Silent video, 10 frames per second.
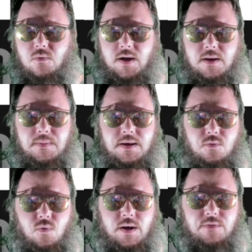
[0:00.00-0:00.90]
Wait a minute.
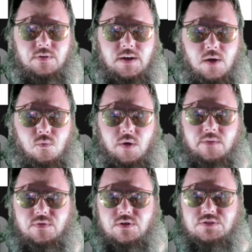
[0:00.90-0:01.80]
What if you're not? What if
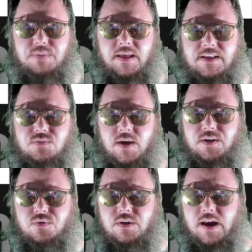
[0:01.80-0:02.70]
you're a spy? That's why you
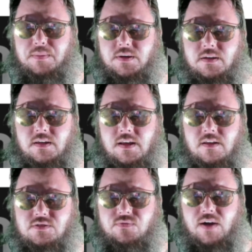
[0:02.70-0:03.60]
were able to
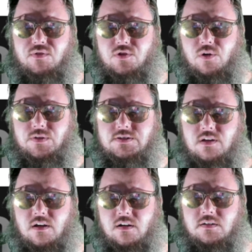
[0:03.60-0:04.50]
survive on your own this
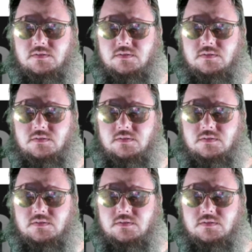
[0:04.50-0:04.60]
long.